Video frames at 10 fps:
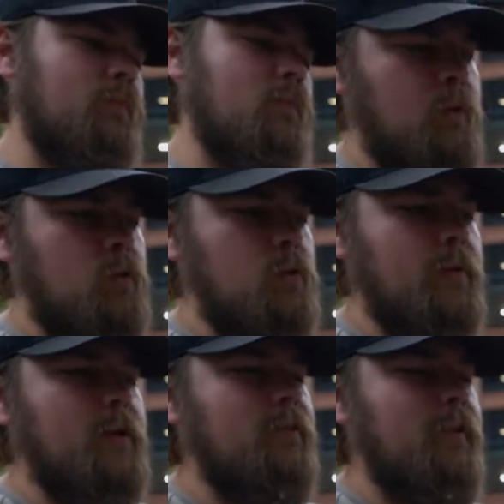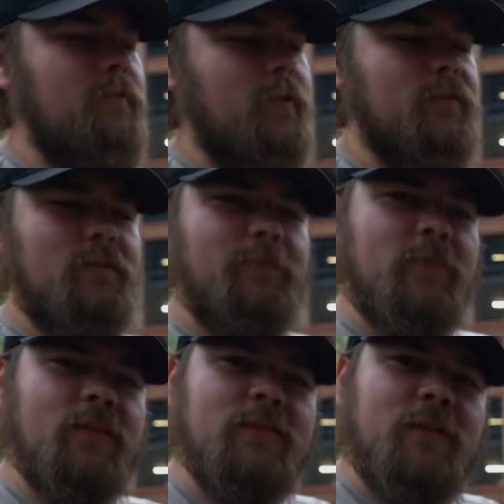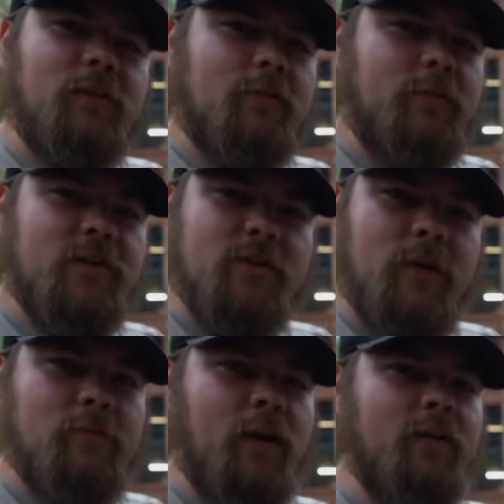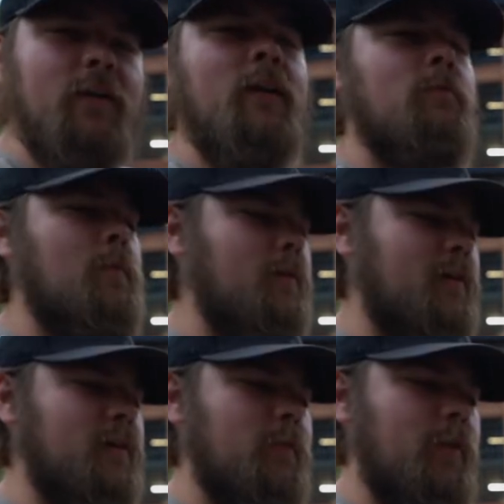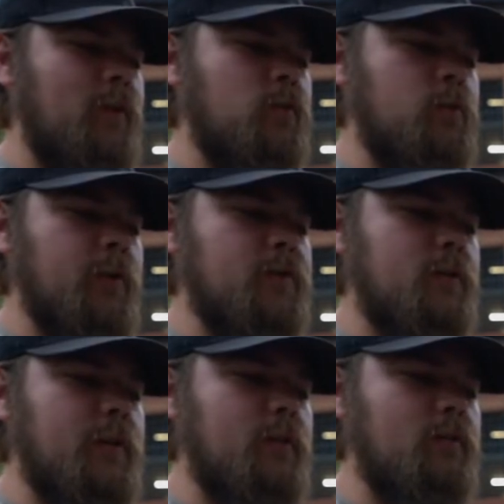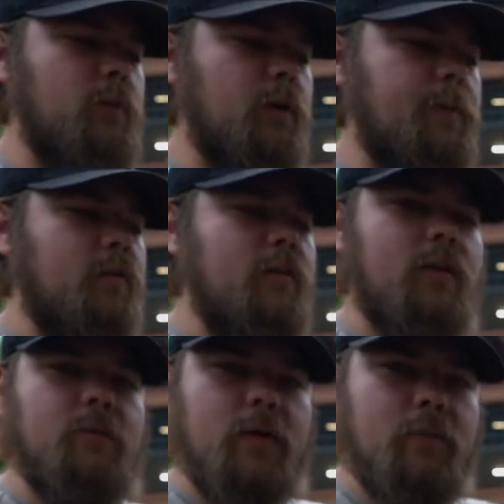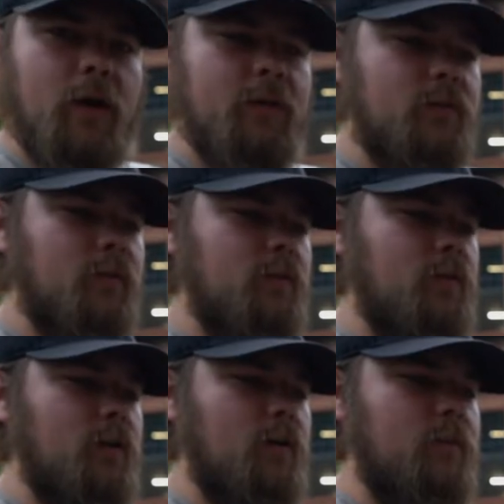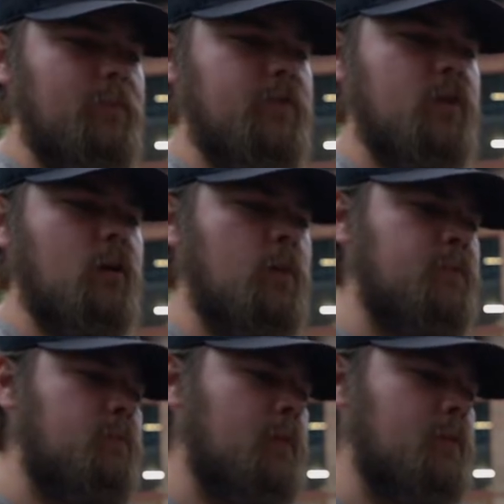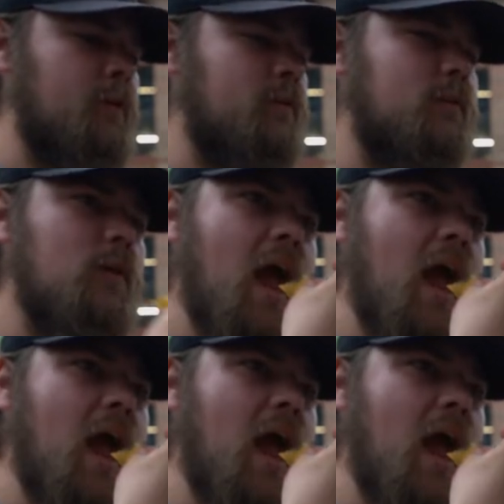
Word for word: The Cool Ranch flavor isn't necessarily fresh in my mind. I can't remember the last time I've had Cool Ranch Doritos, but I think my mind can uh, jog up some memories.